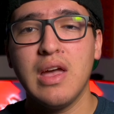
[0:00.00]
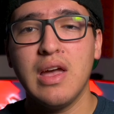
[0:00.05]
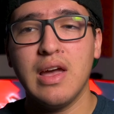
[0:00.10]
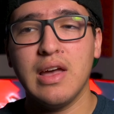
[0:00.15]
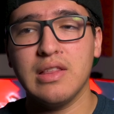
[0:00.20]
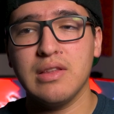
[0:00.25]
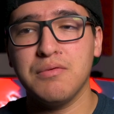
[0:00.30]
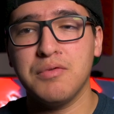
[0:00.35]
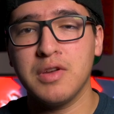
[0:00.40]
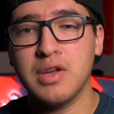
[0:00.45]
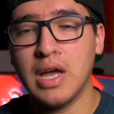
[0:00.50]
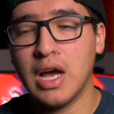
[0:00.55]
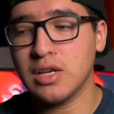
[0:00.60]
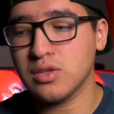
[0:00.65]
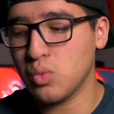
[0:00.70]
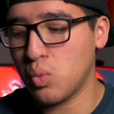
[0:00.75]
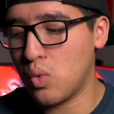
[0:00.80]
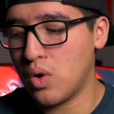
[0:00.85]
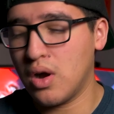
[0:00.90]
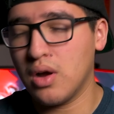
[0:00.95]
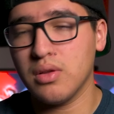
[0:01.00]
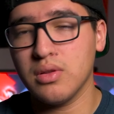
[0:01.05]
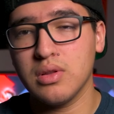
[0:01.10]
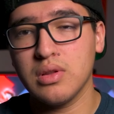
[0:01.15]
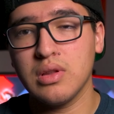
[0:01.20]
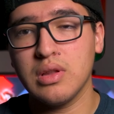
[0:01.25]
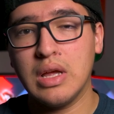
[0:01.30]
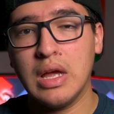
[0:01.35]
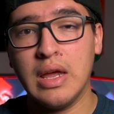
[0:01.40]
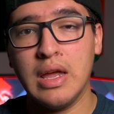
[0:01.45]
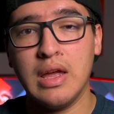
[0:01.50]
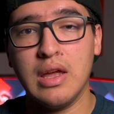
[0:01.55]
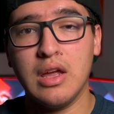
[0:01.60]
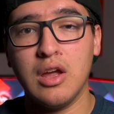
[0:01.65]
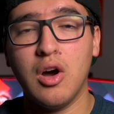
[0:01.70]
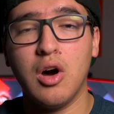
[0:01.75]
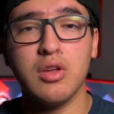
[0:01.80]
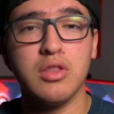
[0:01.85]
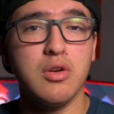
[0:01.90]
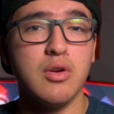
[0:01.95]
And if you guys want a
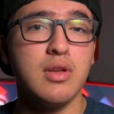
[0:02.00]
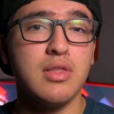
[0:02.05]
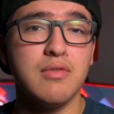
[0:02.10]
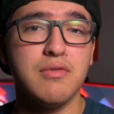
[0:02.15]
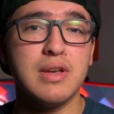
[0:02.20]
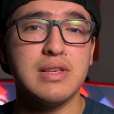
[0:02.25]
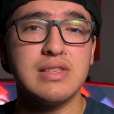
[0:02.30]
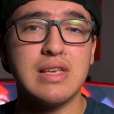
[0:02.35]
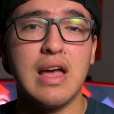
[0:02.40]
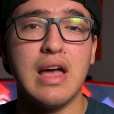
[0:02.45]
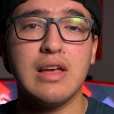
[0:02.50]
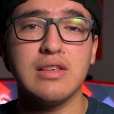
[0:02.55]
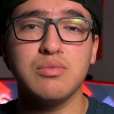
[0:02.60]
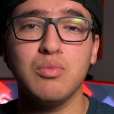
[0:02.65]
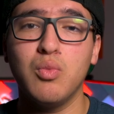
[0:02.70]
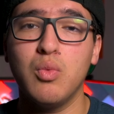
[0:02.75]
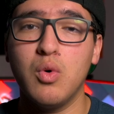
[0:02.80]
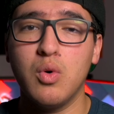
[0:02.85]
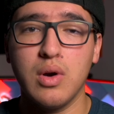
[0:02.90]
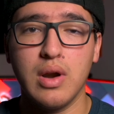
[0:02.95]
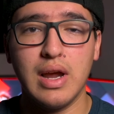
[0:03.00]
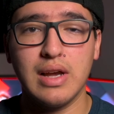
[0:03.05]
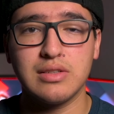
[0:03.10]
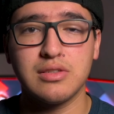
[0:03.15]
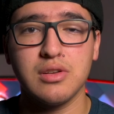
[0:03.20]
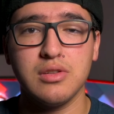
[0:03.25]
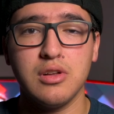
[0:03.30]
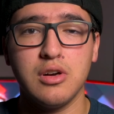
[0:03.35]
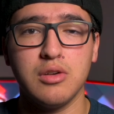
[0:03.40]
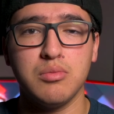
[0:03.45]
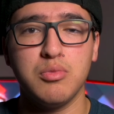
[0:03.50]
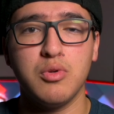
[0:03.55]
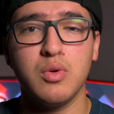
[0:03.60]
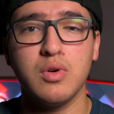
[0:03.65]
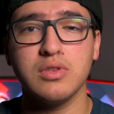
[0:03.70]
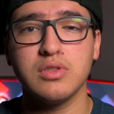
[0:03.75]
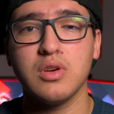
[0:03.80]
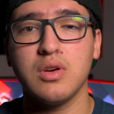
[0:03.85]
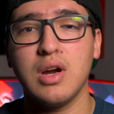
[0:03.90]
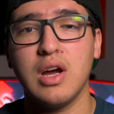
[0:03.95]
audio interface that has more XLR
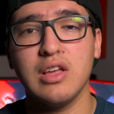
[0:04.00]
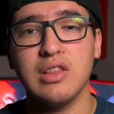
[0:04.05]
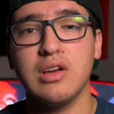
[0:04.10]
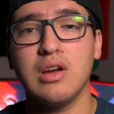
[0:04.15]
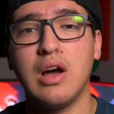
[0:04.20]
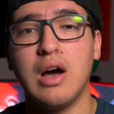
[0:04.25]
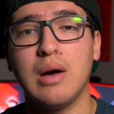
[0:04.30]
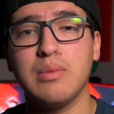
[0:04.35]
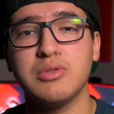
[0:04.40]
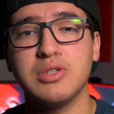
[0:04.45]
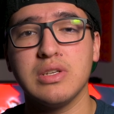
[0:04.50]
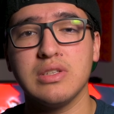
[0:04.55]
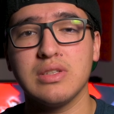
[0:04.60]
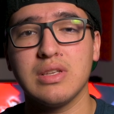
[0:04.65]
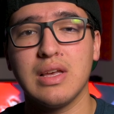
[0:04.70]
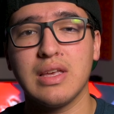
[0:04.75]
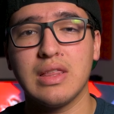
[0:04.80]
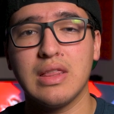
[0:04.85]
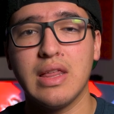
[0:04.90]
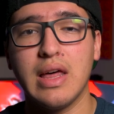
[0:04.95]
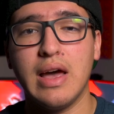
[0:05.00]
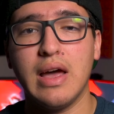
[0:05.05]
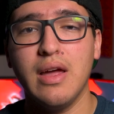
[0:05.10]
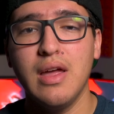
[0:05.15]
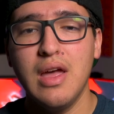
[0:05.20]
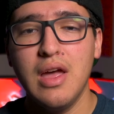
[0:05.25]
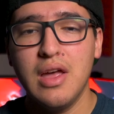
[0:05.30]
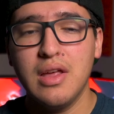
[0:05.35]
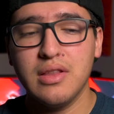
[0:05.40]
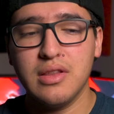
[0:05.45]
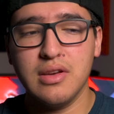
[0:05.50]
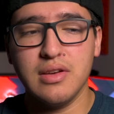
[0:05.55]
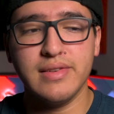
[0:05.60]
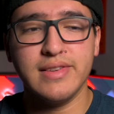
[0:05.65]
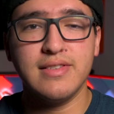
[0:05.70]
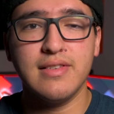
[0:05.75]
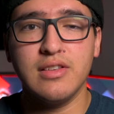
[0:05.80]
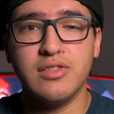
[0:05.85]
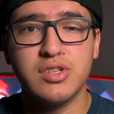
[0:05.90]
ports or other options like that, there's the